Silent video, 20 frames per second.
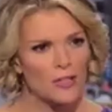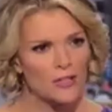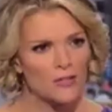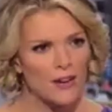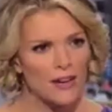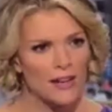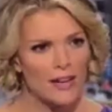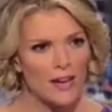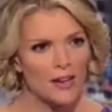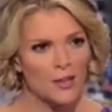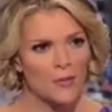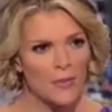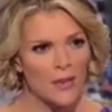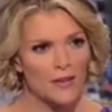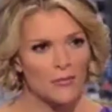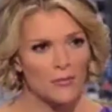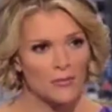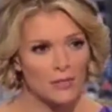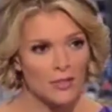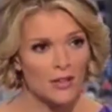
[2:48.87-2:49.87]
now, you may
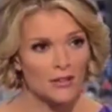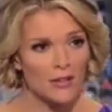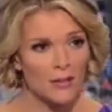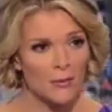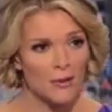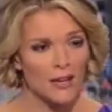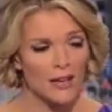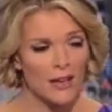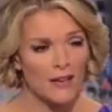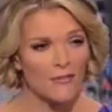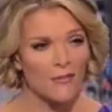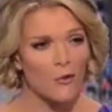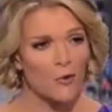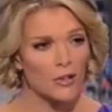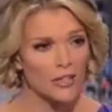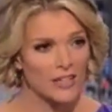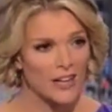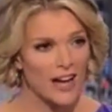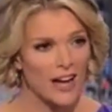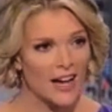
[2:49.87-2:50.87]
suddenly want to have
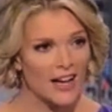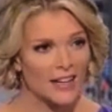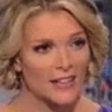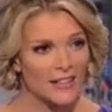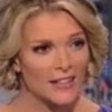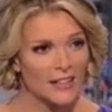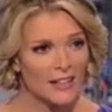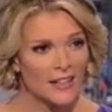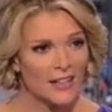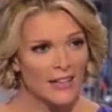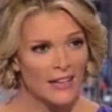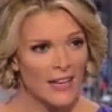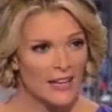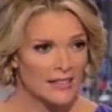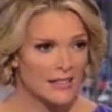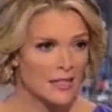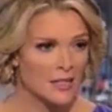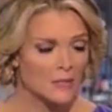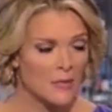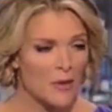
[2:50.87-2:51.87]
49 and six
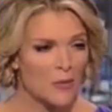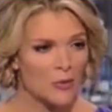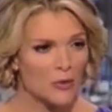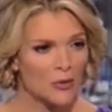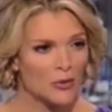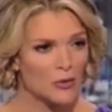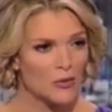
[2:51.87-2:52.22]
people could lose their